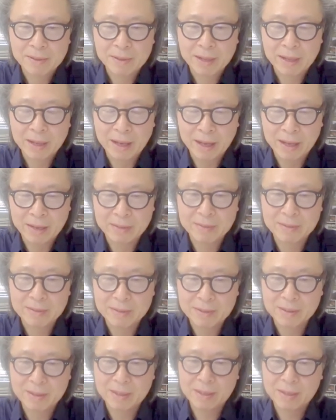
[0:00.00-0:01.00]
and
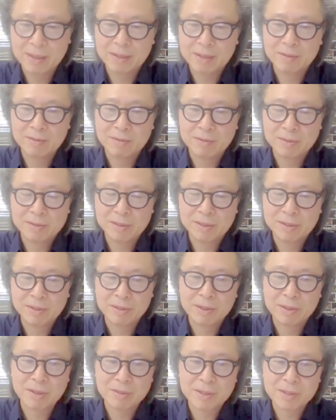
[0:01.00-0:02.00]
you
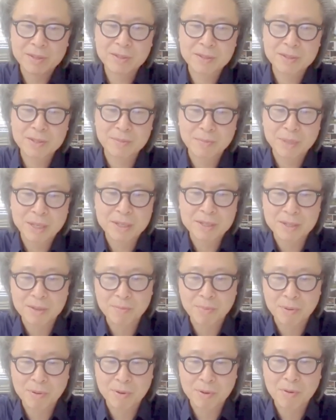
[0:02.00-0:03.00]
know, this is a major
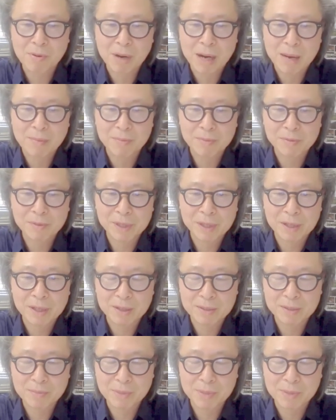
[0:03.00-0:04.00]
program we call
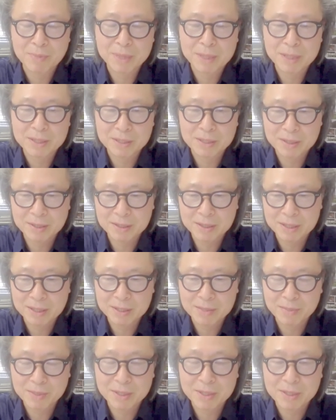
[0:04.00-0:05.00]
the permanent
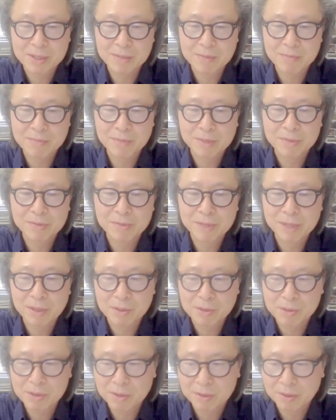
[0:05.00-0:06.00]
exhibition, but we
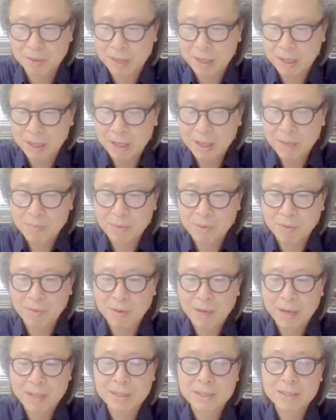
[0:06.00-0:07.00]
also
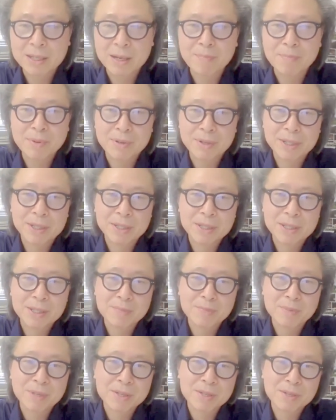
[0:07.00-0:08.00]
provide a temporary
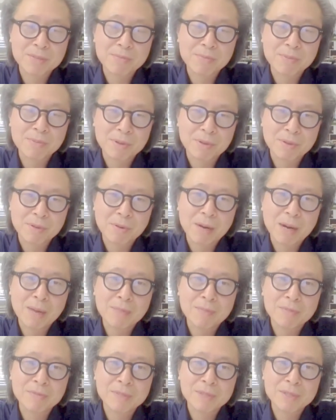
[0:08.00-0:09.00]
exhibition
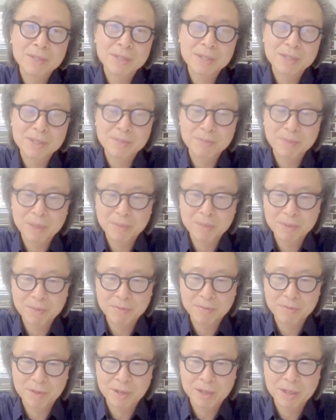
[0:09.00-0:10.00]
program, which is maybe
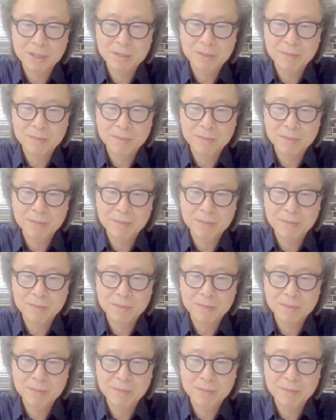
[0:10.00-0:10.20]
focus,